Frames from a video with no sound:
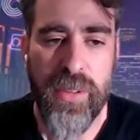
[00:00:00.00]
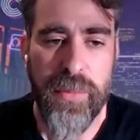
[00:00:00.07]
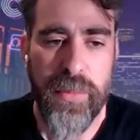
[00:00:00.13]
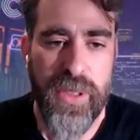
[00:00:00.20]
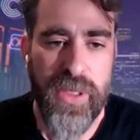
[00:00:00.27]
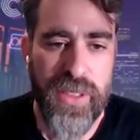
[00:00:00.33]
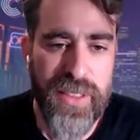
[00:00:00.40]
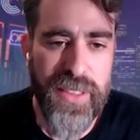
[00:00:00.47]

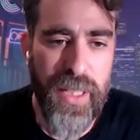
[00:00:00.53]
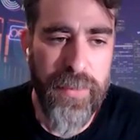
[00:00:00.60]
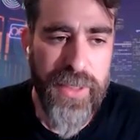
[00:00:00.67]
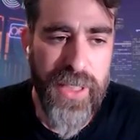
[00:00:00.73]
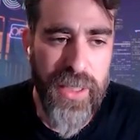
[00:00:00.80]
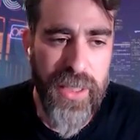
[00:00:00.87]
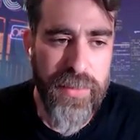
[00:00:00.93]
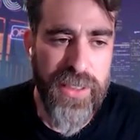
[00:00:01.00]
Because
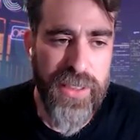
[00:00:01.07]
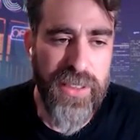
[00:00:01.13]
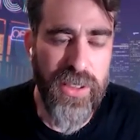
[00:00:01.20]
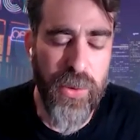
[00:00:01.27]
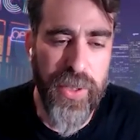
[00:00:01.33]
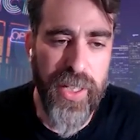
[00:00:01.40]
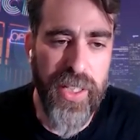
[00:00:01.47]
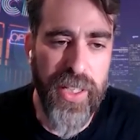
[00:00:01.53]
sometimes it's
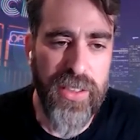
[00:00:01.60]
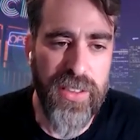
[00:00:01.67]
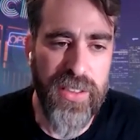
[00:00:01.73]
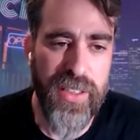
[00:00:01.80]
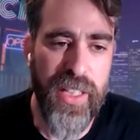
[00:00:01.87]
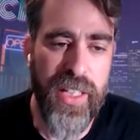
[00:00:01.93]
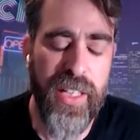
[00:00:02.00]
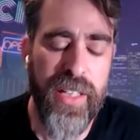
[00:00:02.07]
okay to
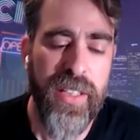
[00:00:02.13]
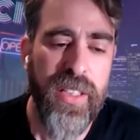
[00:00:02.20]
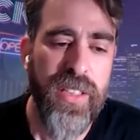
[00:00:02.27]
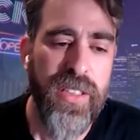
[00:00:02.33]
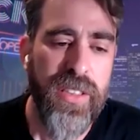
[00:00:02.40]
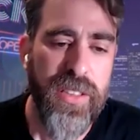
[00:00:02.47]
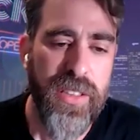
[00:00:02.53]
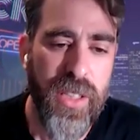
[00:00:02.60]
say,
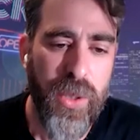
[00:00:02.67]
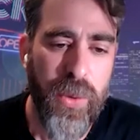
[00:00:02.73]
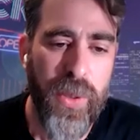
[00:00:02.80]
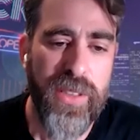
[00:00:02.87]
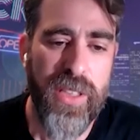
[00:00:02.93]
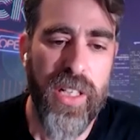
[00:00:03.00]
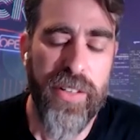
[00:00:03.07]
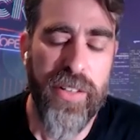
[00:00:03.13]
you know
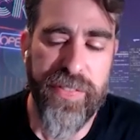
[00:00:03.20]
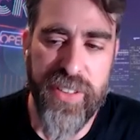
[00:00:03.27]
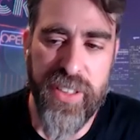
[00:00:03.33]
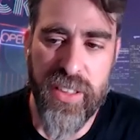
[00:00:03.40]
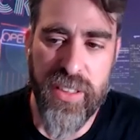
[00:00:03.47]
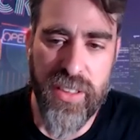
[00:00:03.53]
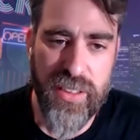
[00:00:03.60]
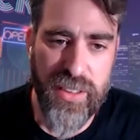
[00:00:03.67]
what, I
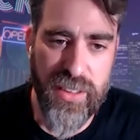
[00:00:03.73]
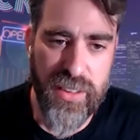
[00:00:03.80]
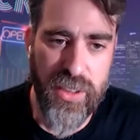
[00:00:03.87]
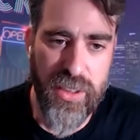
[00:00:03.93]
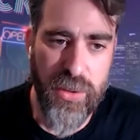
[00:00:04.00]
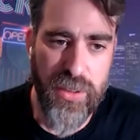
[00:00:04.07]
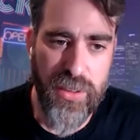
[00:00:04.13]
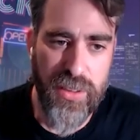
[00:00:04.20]
feel that this
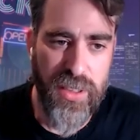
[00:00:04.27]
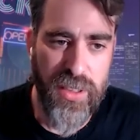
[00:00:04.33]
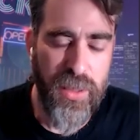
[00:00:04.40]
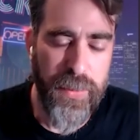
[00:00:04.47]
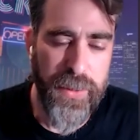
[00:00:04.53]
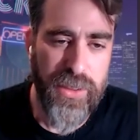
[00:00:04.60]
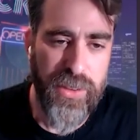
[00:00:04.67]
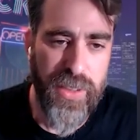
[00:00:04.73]
code is a little
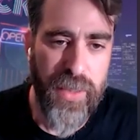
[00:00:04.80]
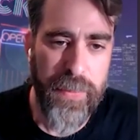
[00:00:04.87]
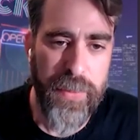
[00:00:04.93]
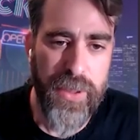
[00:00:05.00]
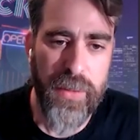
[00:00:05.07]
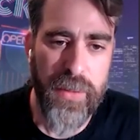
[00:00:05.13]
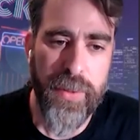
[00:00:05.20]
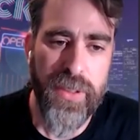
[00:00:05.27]
bit
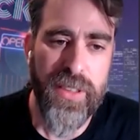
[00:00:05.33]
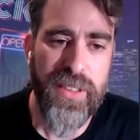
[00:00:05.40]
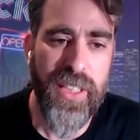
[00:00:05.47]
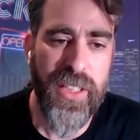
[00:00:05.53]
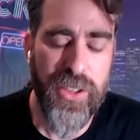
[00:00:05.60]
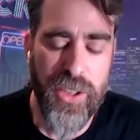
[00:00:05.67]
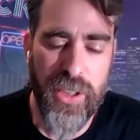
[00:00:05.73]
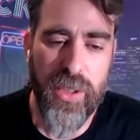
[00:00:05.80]
crappy, but it's
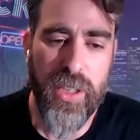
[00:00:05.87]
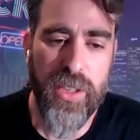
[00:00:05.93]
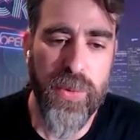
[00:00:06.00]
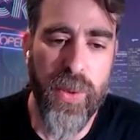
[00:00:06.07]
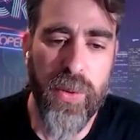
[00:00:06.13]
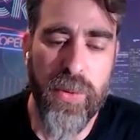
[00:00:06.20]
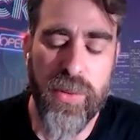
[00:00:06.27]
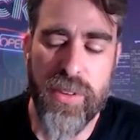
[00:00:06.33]
actually, it
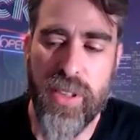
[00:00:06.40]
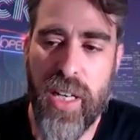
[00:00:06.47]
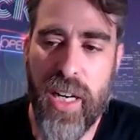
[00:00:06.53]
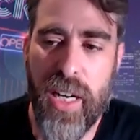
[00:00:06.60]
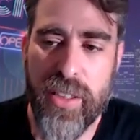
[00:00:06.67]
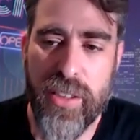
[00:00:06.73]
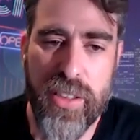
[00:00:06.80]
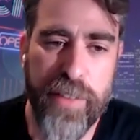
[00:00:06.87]
won't
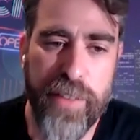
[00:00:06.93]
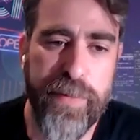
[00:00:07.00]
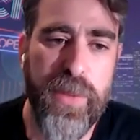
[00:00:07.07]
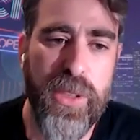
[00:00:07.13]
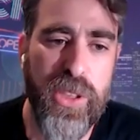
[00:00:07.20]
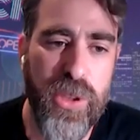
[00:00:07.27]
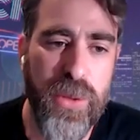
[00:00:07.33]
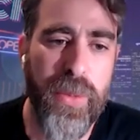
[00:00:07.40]
give
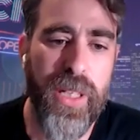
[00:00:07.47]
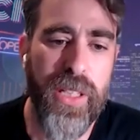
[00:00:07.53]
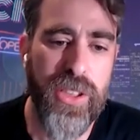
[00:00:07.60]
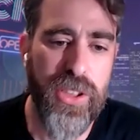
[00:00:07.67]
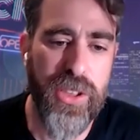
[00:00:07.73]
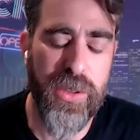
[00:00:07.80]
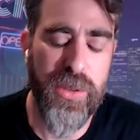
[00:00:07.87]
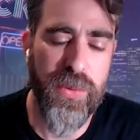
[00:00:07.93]
me too
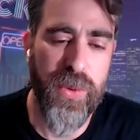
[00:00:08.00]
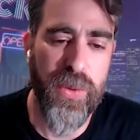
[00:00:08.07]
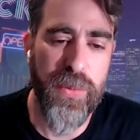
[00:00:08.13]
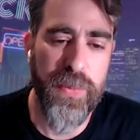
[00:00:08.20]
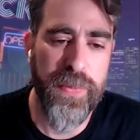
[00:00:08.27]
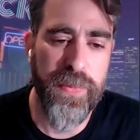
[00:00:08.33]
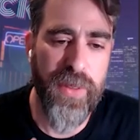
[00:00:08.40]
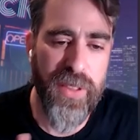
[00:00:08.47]
much. It
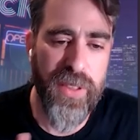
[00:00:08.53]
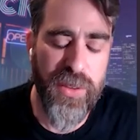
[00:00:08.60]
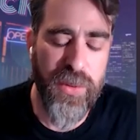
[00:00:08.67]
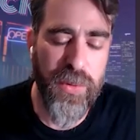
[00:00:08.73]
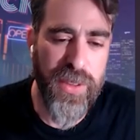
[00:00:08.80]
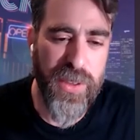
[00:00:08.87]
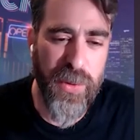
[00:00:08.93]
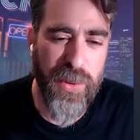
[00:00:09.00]
won't,
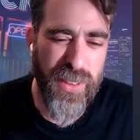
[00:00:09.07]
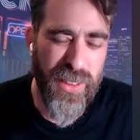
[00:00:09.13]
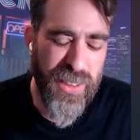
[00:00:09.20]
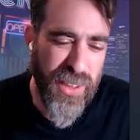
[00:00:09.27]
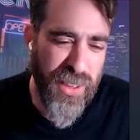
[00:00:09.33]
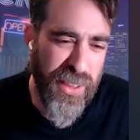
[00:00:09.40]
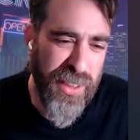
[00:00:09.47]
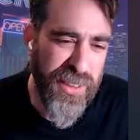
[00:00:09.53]
there, there,
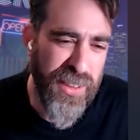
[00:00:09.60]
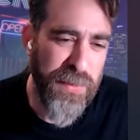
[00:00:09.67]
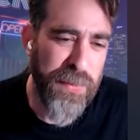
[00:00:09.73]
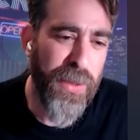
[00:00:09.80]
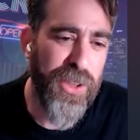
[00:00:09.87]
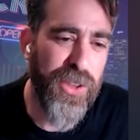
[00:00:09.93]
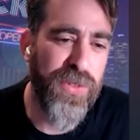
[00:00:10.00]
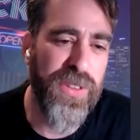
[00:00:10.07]
there isn't
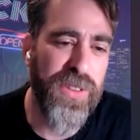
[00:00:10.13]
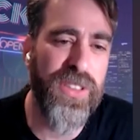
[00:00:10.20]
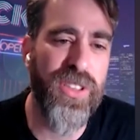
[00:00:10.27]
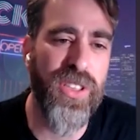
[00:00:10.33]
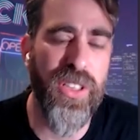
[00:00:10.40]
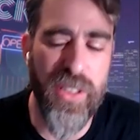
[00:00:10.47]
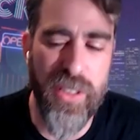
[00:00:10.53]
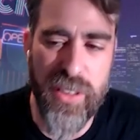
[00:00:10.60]
much
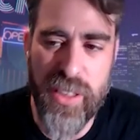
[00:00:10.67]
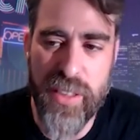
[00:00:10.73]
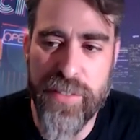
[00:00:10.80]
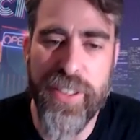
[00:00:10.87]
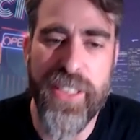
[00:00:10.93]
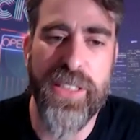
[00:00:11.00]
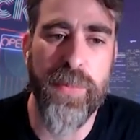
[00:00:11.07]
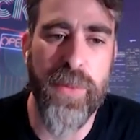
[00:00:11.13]
return on the
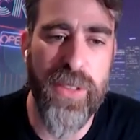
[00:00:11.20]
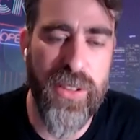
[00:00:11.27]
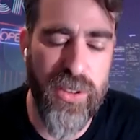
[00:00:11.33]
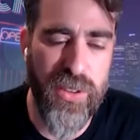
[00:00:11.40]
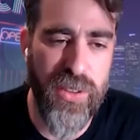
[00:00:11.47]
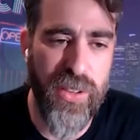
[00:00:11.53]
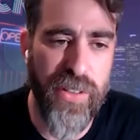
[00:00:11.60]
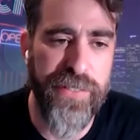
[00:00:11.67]
investment
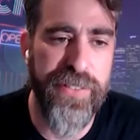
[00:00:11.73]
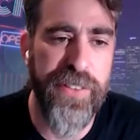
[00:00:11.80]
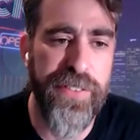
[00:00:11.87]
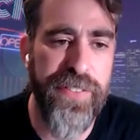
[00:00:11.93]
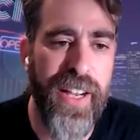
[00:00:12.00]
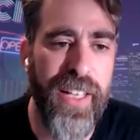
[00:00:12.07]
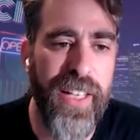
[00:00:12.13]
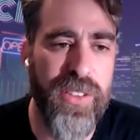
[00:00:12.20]
of
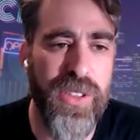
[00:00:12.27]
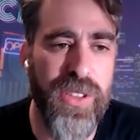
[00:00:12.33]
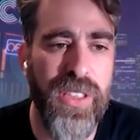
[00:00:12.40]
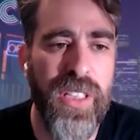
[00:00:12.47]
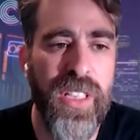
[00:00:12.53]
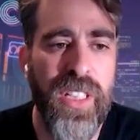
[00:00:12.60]
refactoring.